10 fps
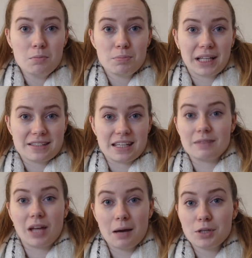But that's it.
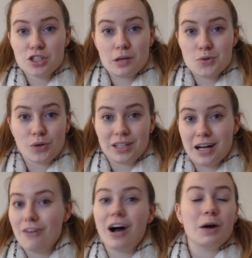I'm gonna stop talking
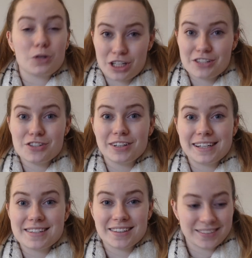now. I will chat to you
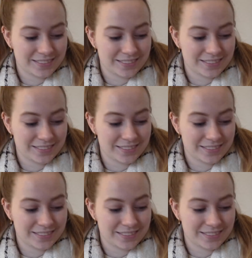later.